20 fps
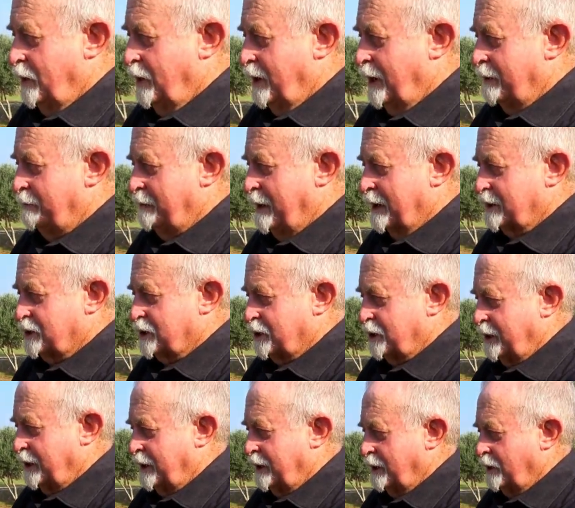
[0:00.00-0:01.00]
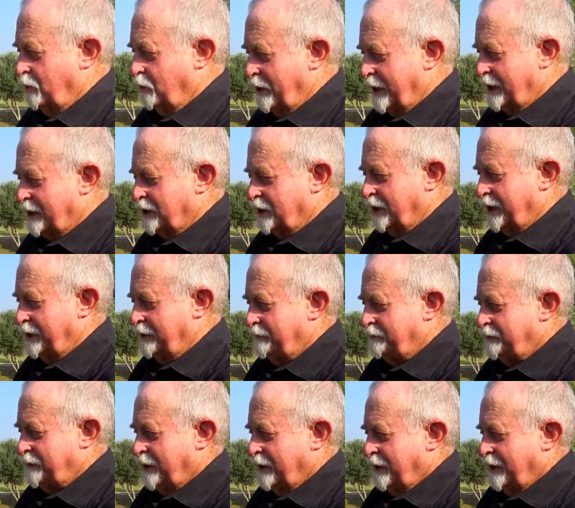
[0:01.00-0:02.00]
uh, monthly, weekly,
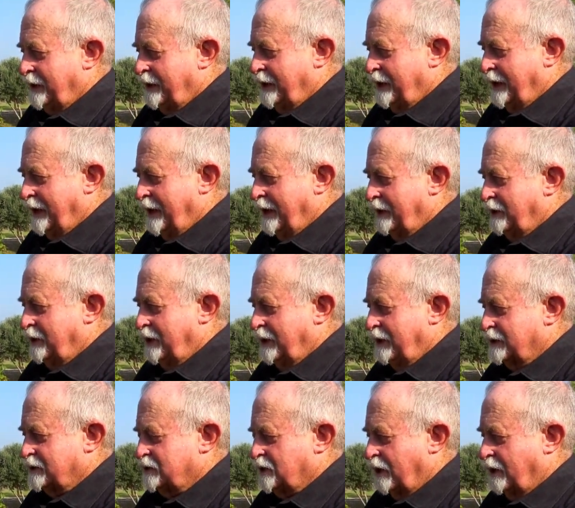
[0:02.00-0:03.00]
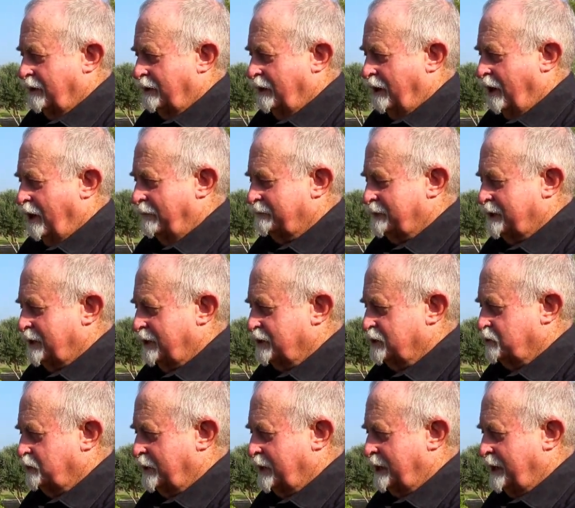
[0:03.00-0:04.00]
and as often
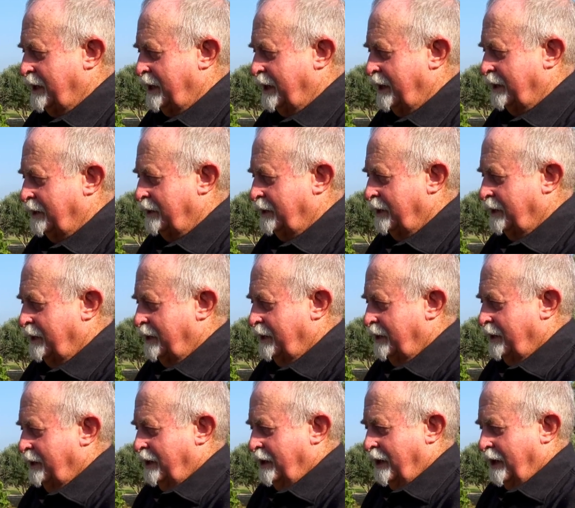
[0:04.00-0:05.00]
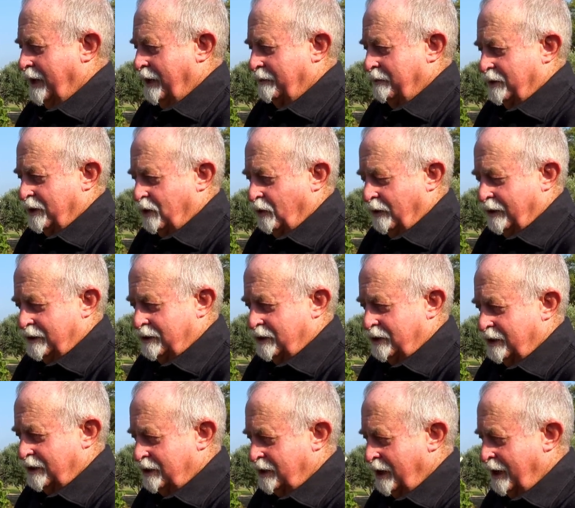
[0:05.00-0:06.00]
as we can. Uh, going
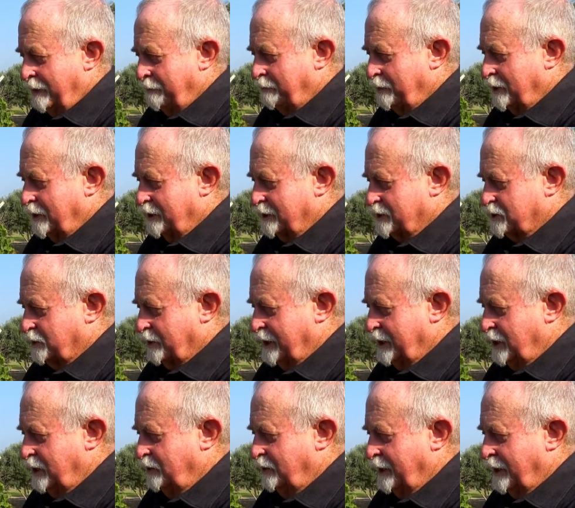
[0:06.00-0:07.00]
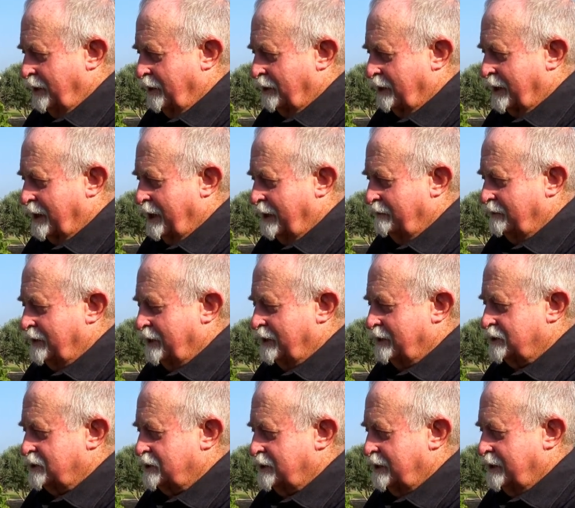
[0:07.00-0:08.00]
to the temple is renewing our
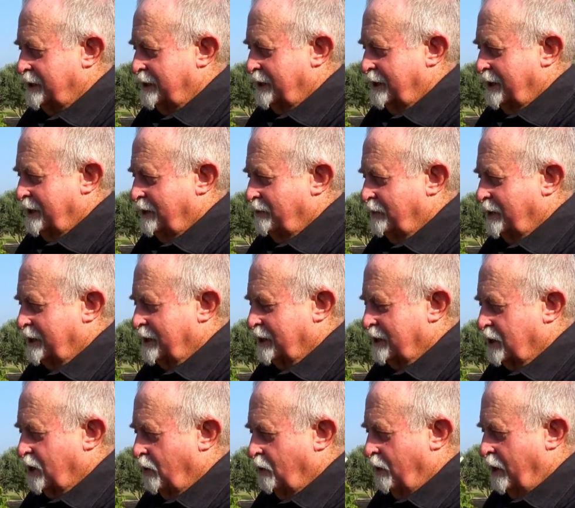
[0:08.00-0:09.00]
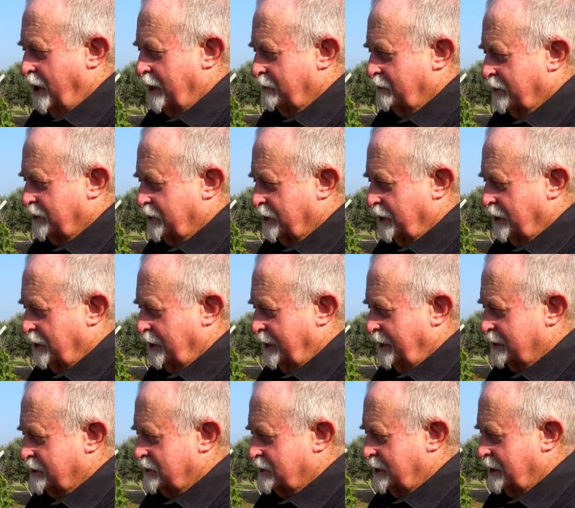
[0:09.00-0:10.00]
covenants. We could go on with a
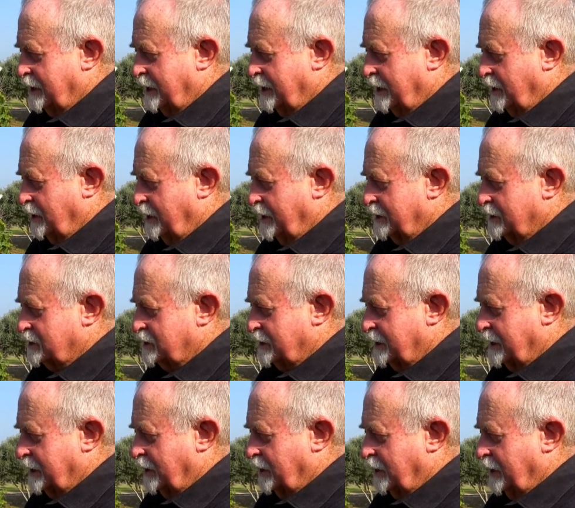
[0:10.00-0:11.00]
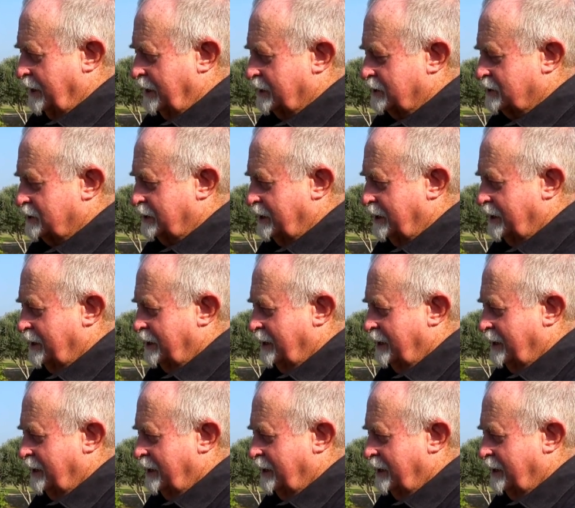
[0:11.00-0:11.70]
list, a list, and a list.